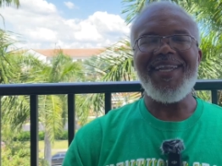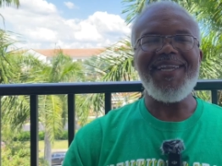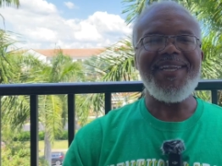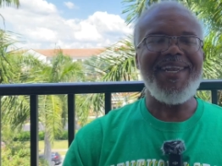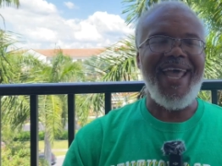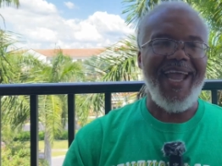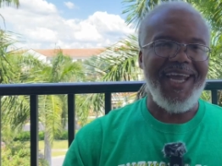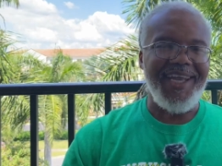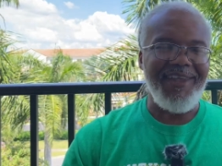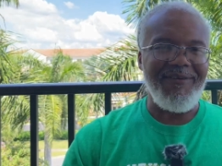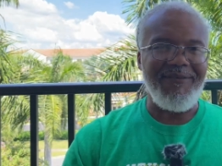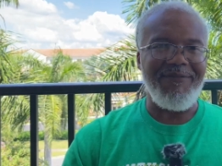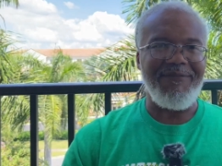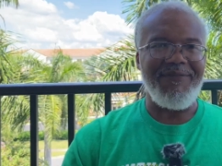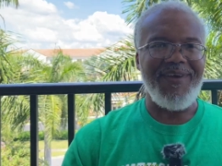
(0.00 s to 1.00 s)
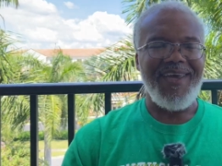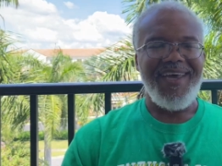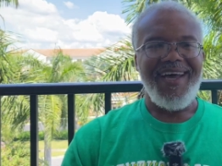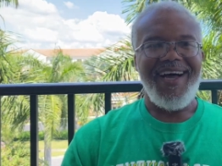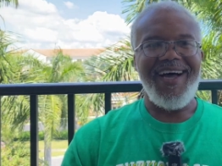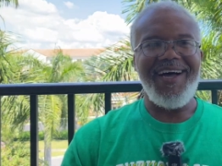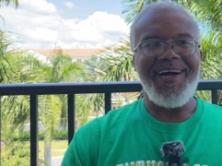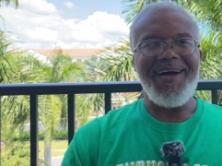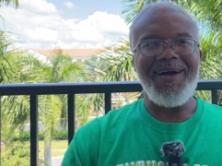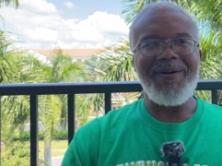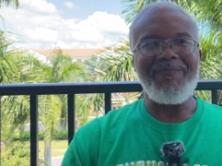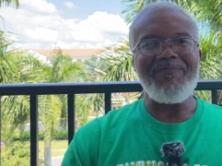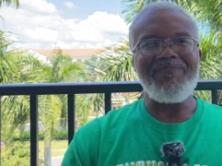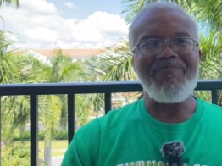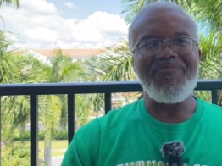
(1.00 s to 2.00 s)
negative
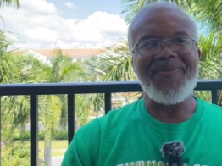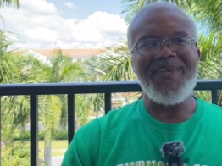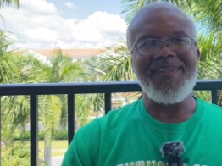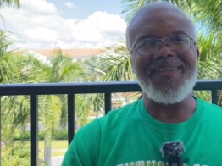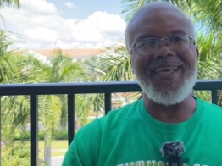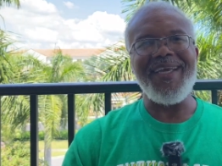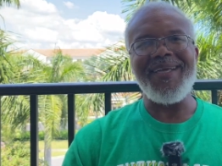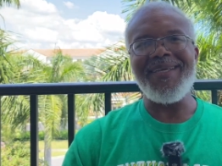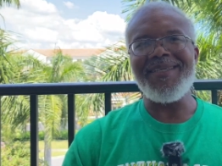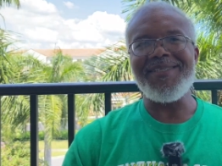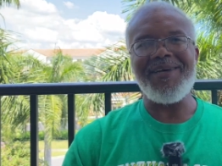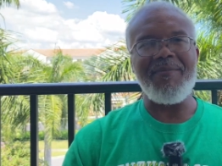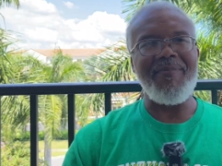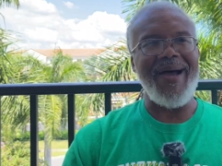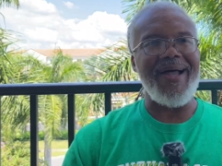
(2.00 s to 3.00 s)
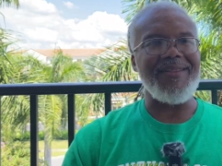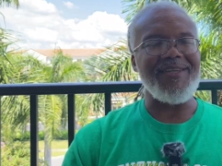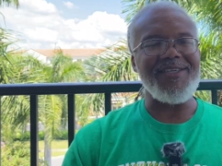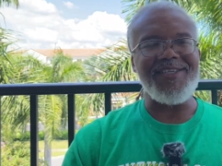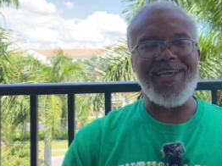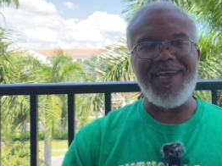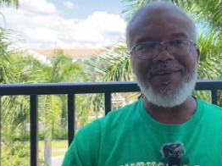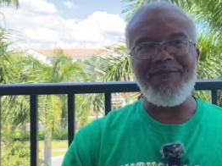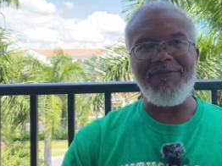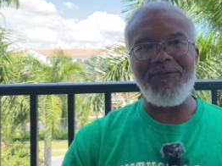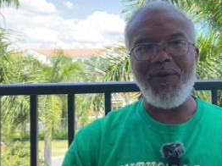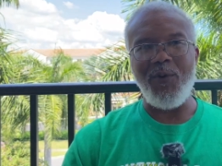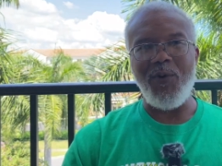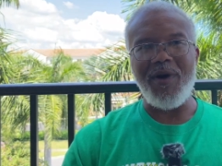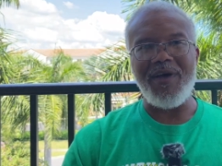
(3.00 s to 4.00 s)
um, things about the state of
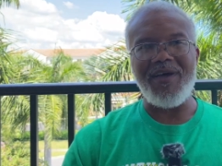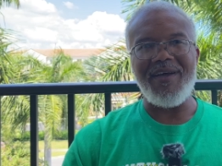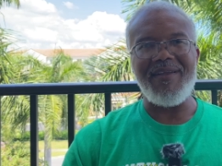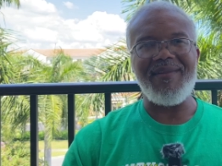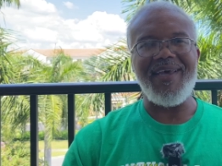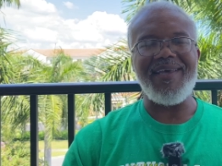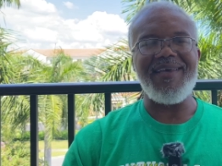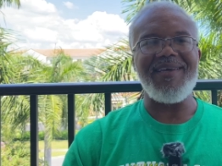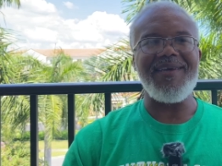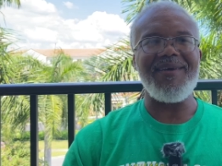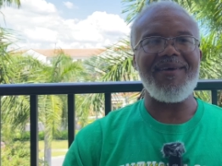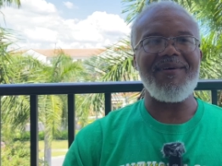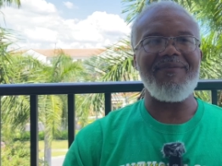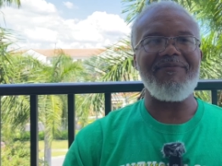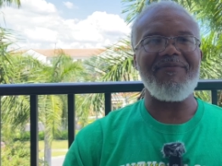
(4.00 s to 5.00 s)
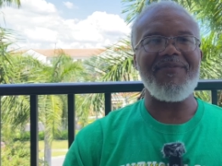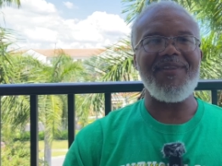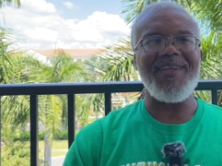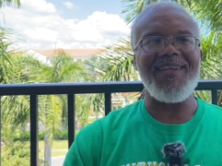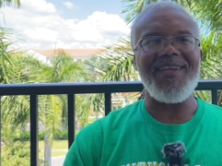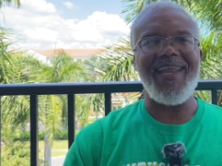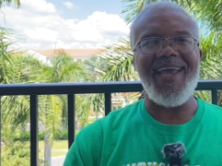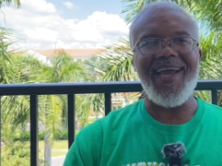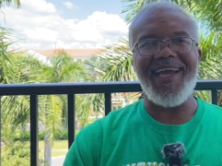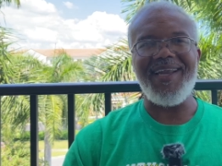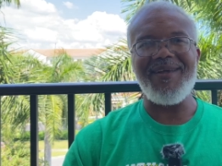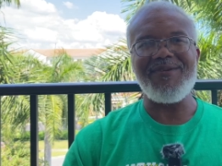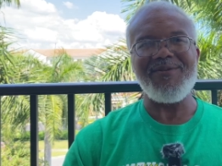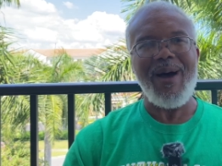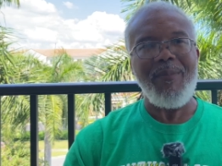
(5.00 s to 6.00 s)
Florida. They can give the
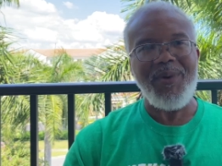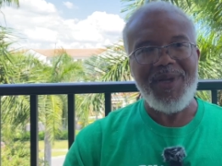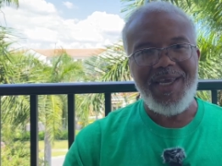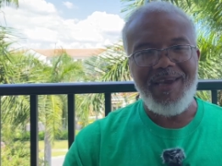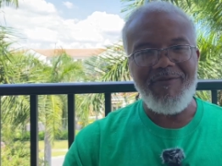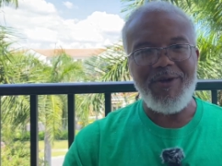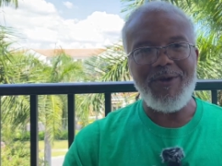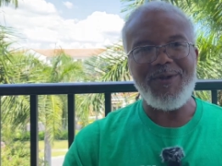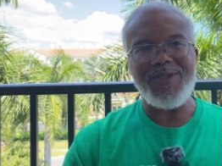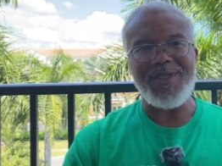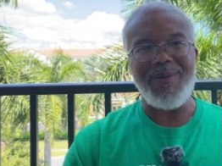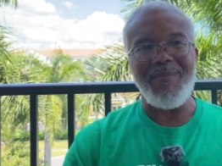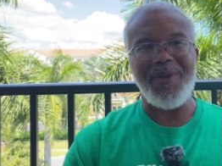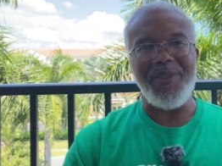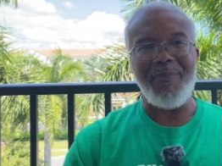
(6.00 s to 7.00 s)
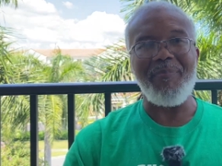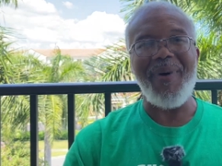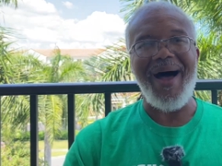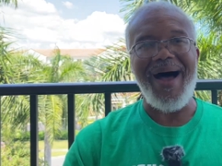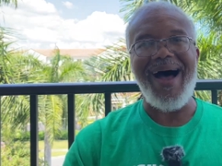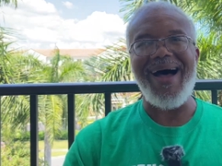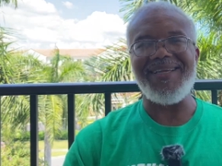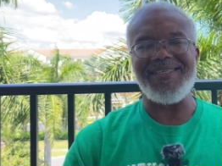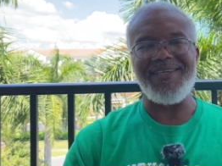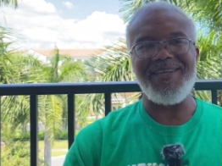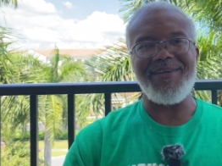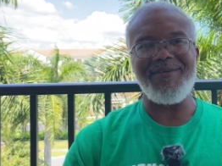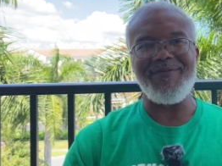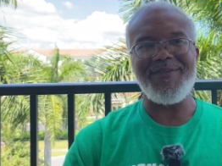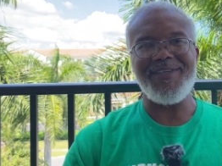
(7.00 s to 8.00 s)
negatives. I'm gonna give you some of the
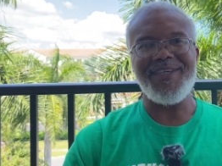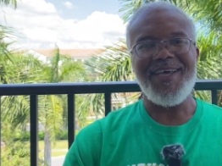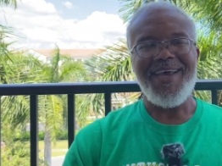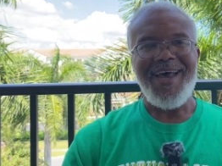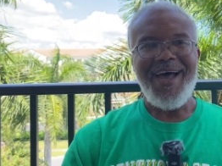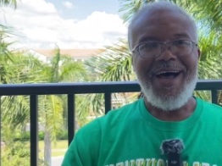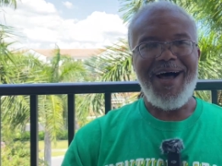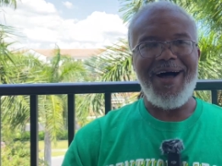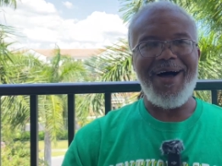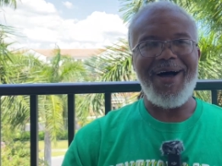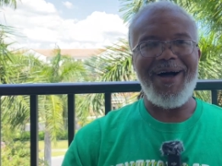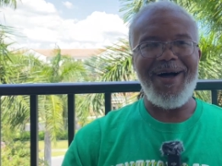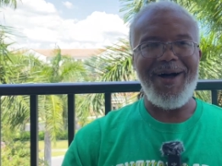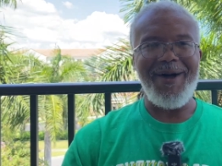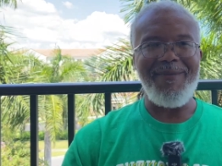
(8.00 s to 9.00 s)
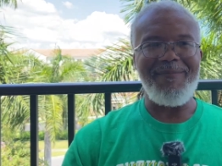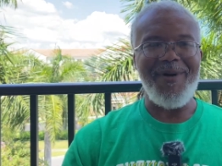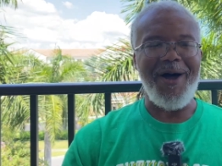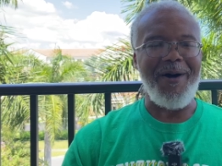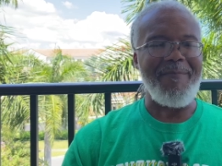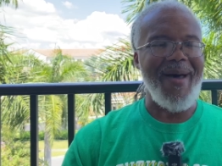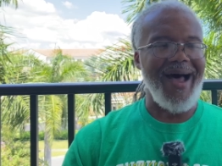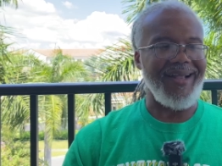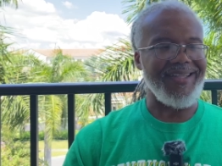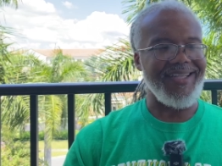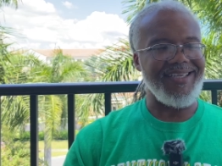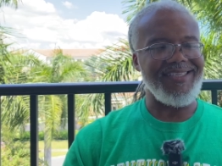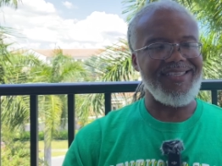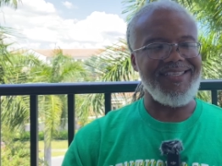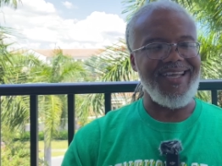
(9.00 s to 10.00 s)
positives um, about
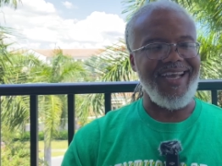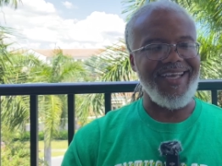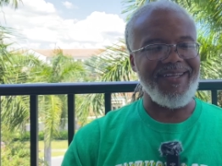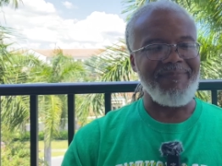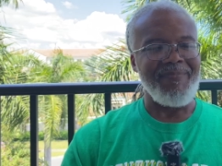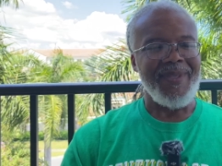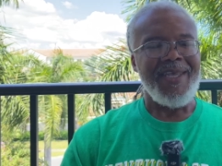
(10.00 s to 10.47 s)
this state.